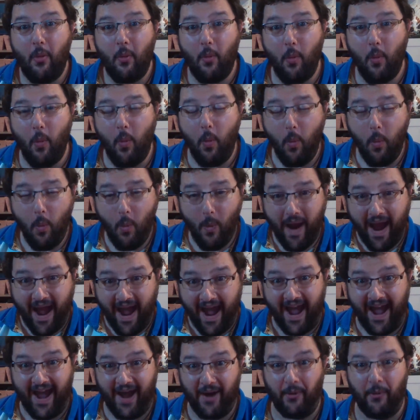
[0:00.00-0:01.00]

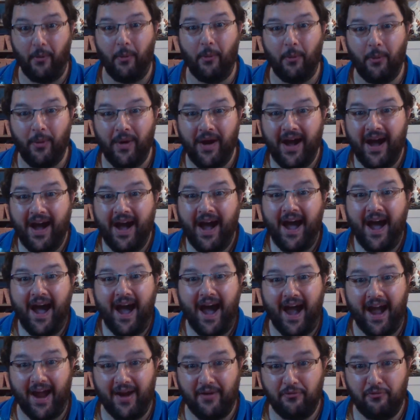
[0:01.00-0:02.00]
Wow!
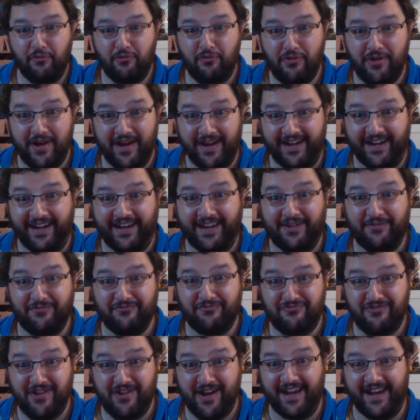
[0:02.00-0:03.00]
I really,
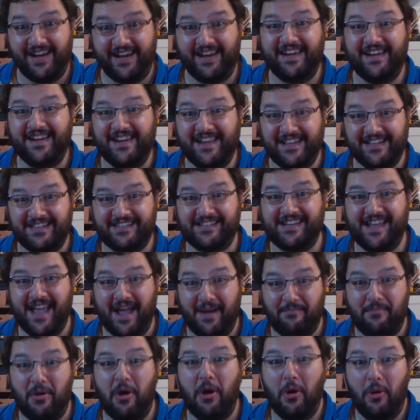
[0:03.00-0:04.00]
really need to
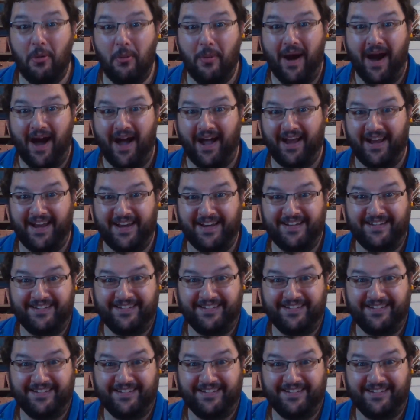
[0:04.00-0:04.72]
get more wine.